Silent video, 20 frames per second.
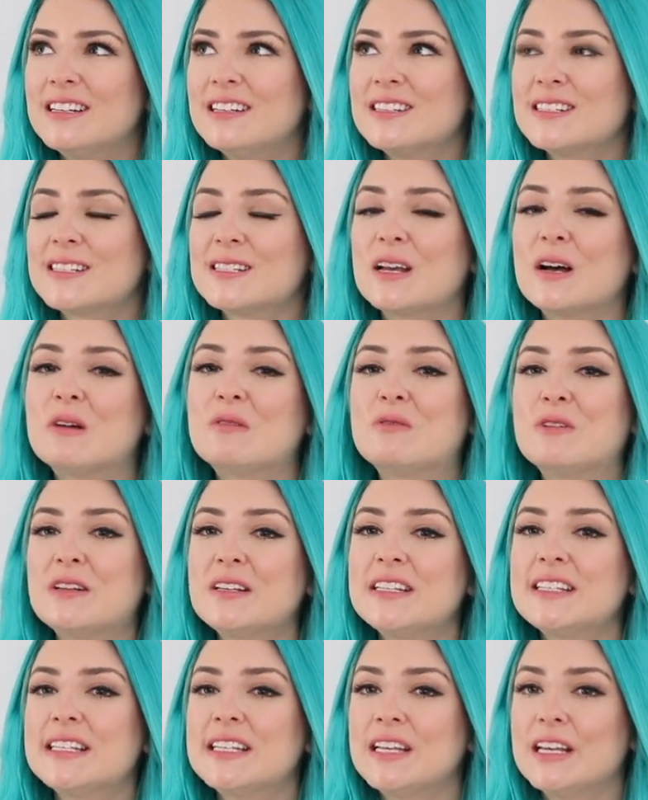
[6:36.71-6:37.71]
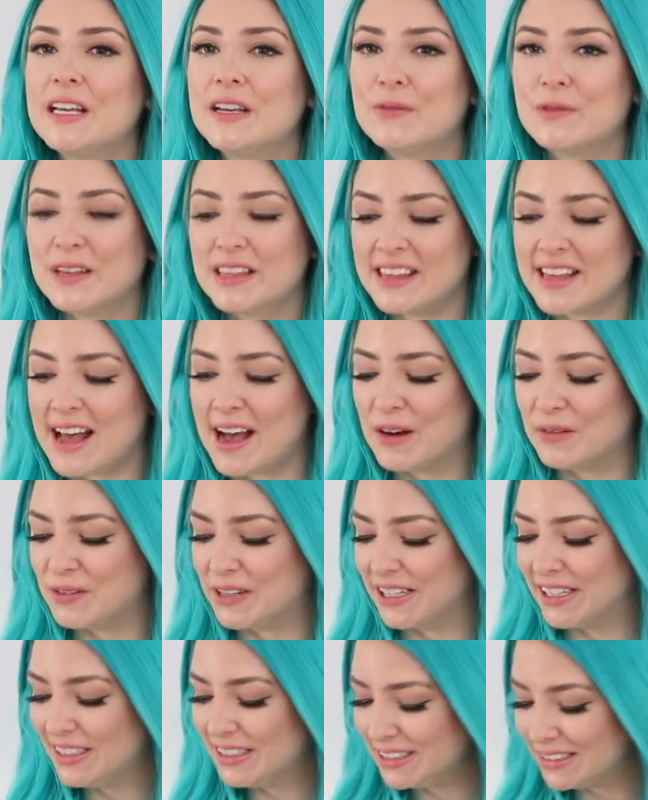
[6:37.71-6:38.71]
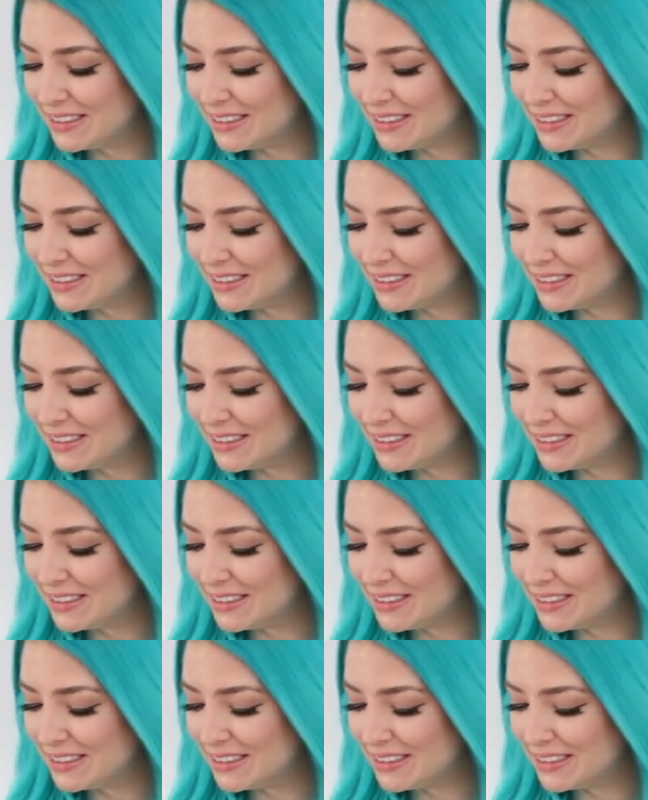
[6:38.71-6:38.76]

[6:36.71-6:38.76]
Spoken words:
so we'll see with that one.